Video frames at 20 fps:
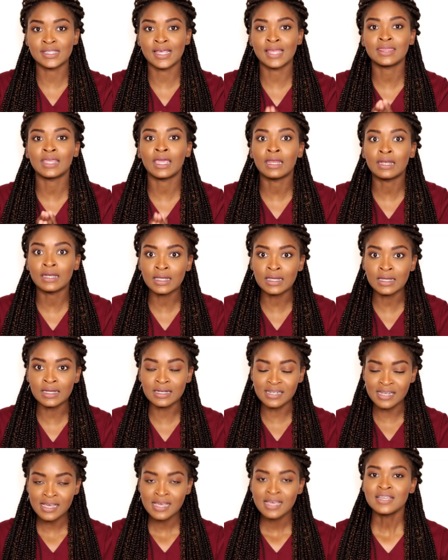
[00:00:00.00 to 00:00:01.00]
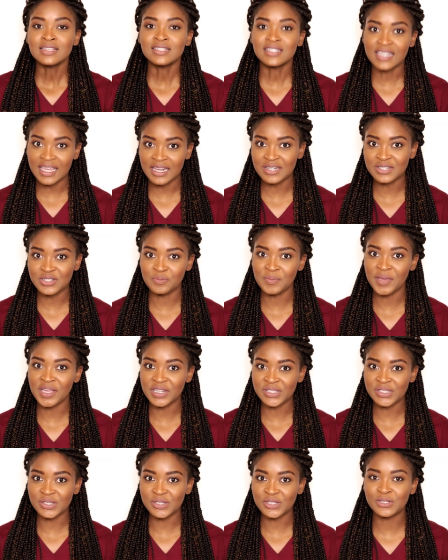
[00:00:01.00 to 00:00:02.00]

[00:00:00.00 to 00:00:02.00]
that they need to get into medicine.